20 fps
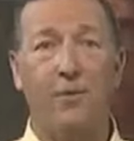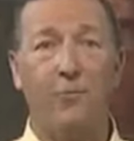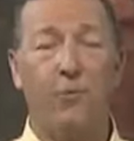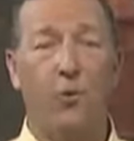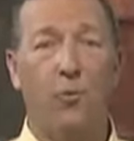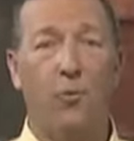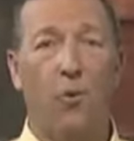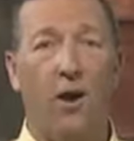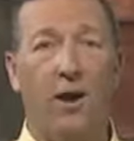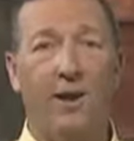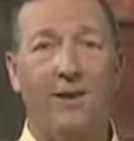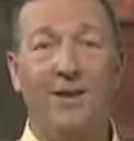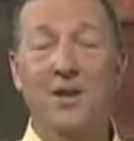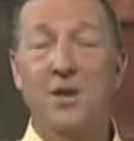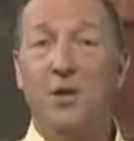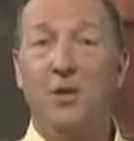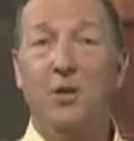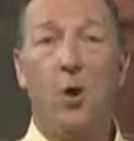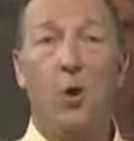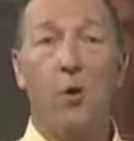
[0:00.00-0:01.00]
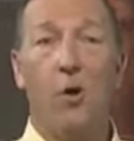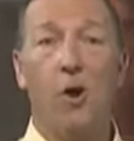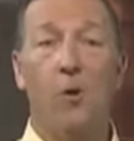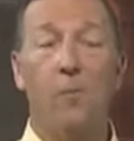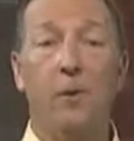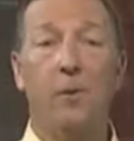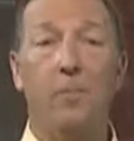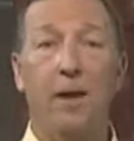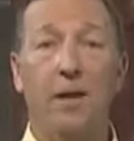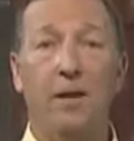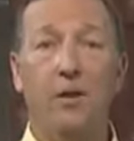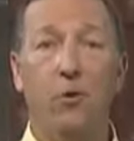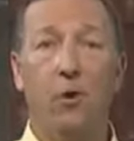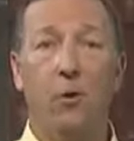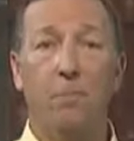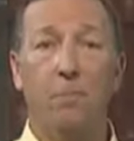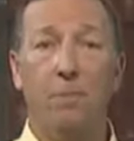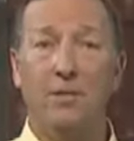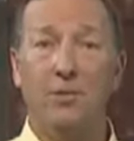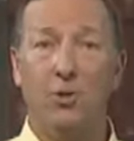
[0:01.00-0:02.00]
if you want, go home and make your
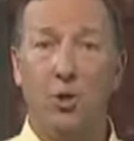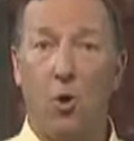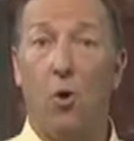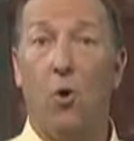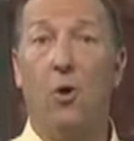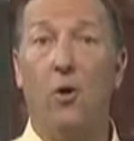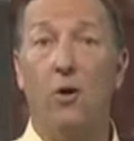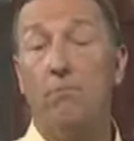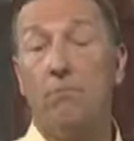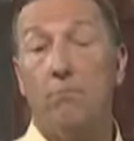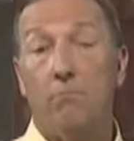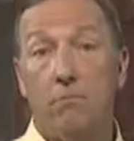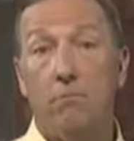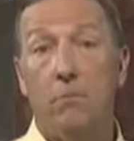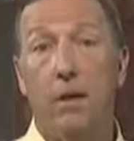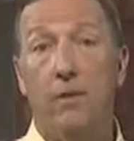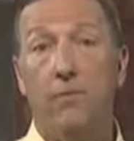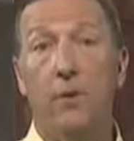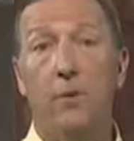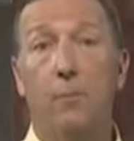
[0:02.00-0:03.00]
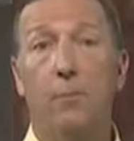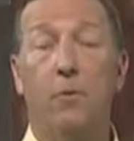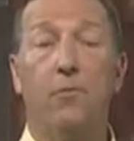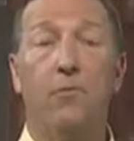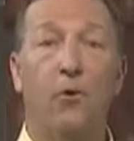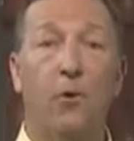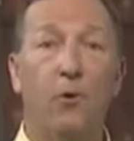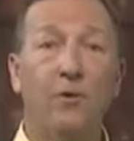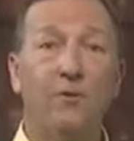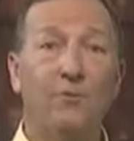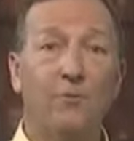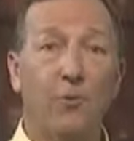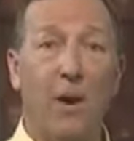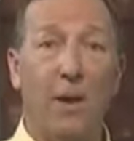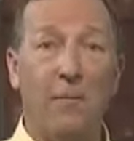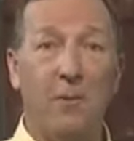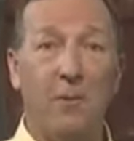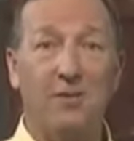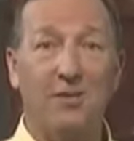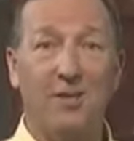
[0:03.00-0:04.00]
own pizza, or if you prefer,
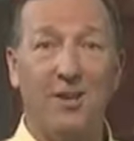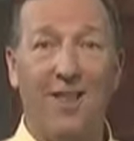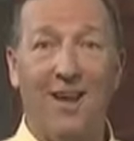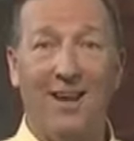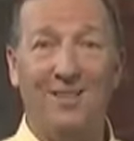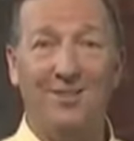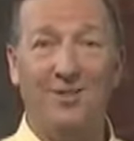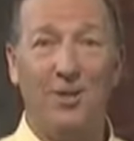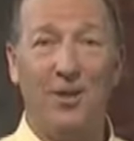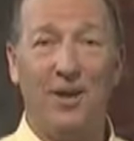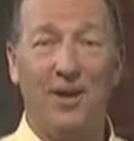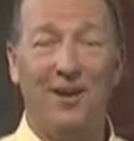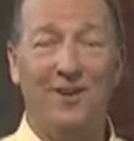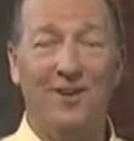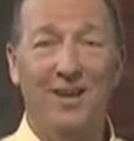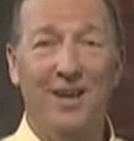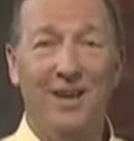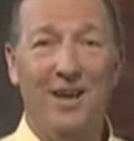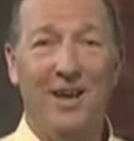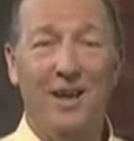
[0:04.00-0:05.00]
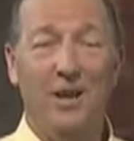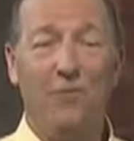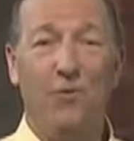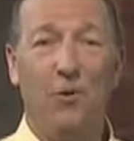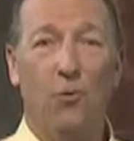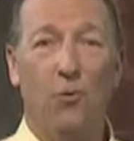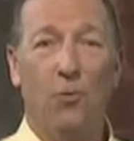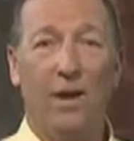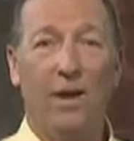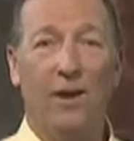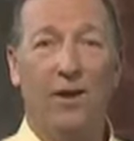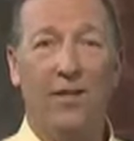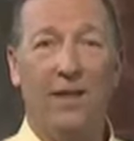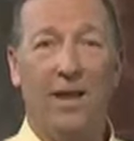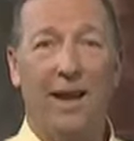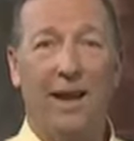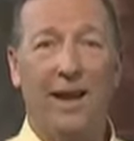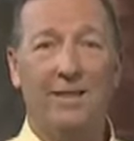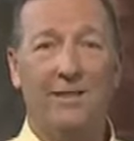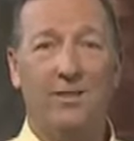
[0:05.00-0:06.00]
grab a slice there, if you will,
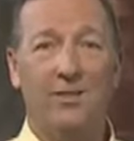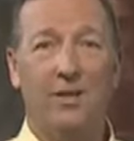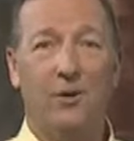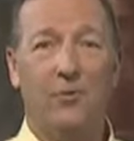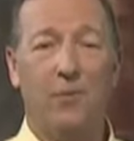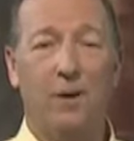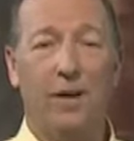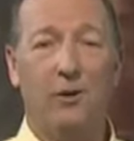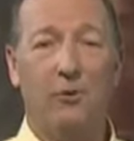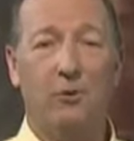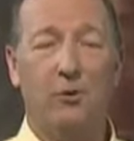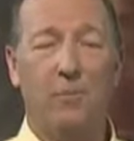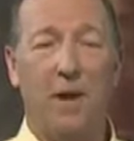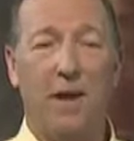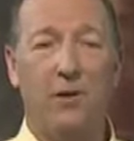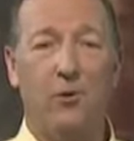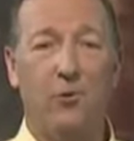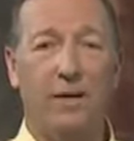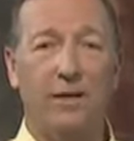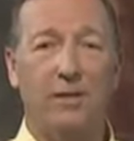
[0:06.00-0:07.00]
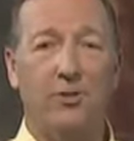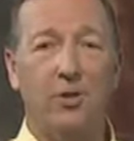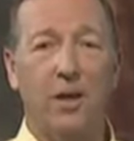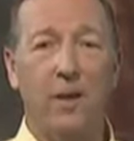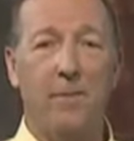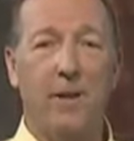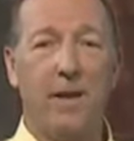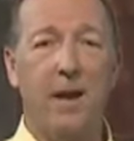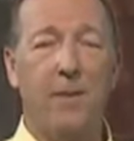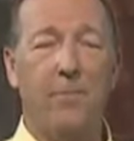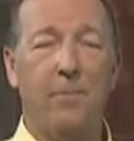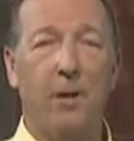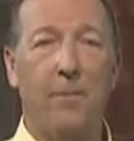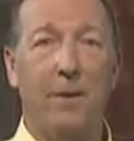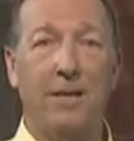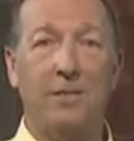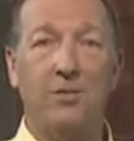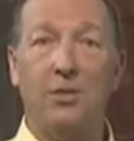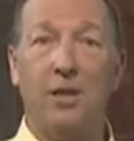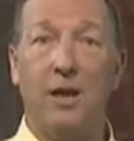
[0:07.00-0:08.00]
at uh, Rao's Bakery. It's coming up in
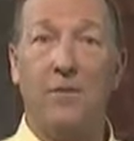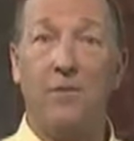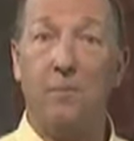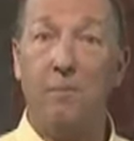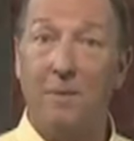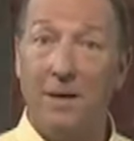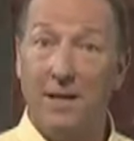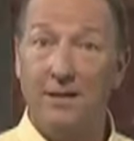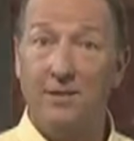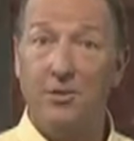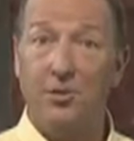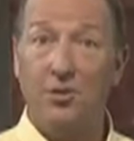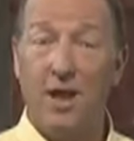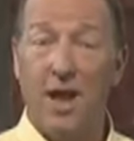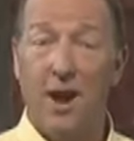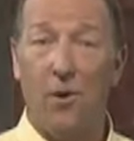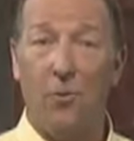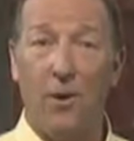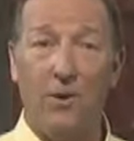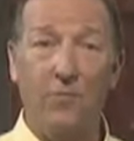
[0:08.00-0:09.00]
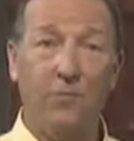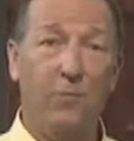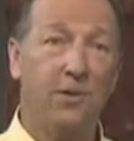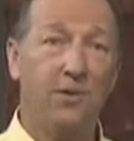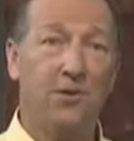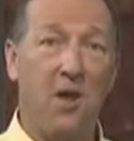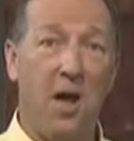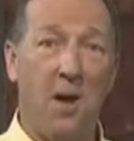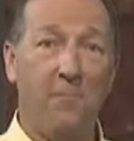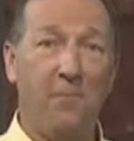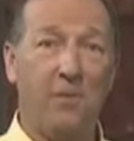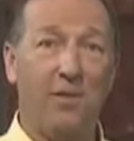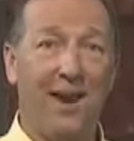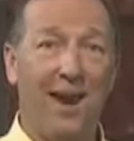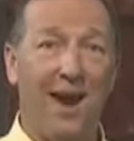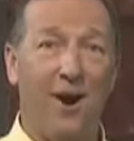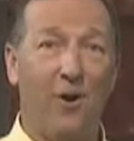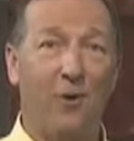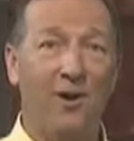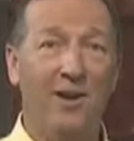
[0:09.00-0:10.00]
about seven minutes now, away from the top of the
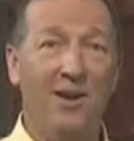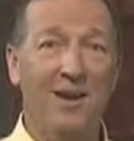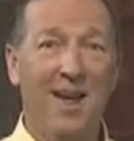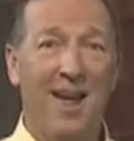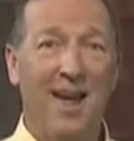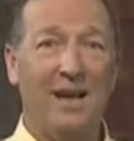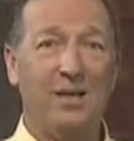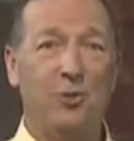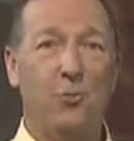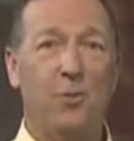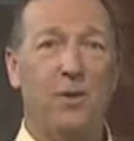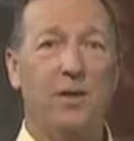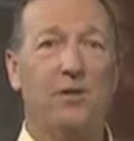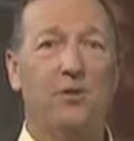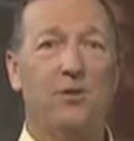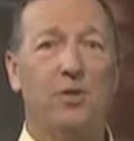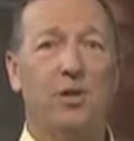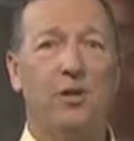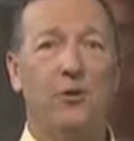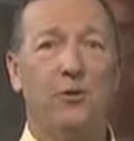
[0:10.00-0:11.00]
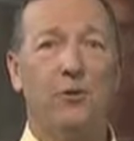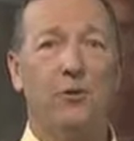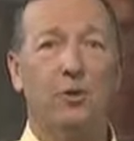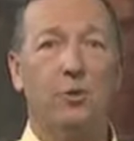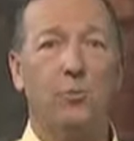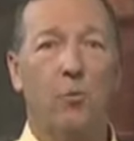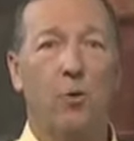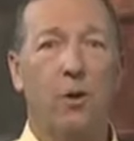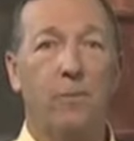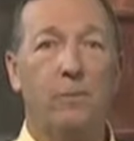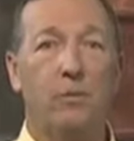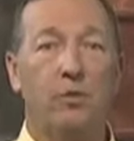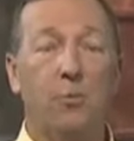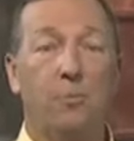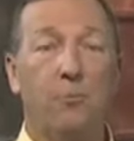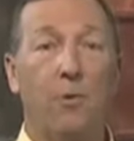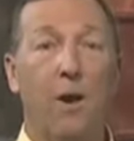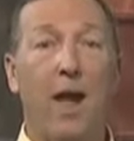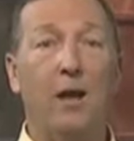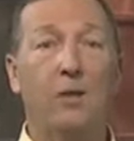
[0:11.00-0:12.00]
hour. As we continue this morning, Mr.
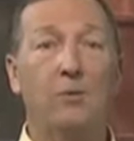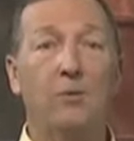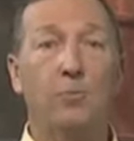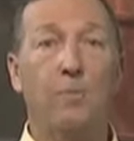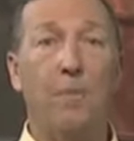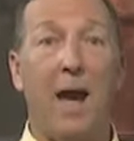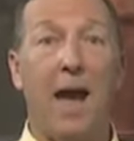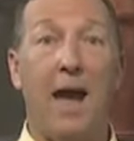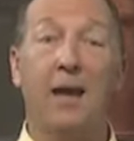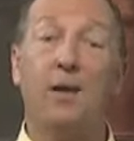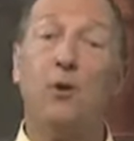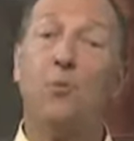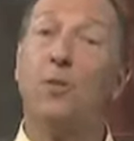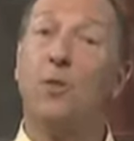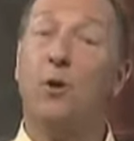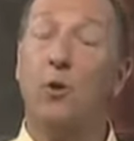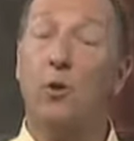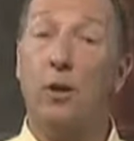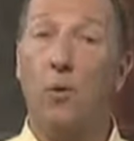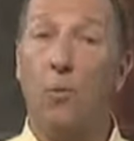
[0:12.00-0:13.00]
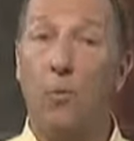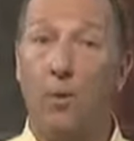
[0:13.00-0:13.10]
Brown's back with a look at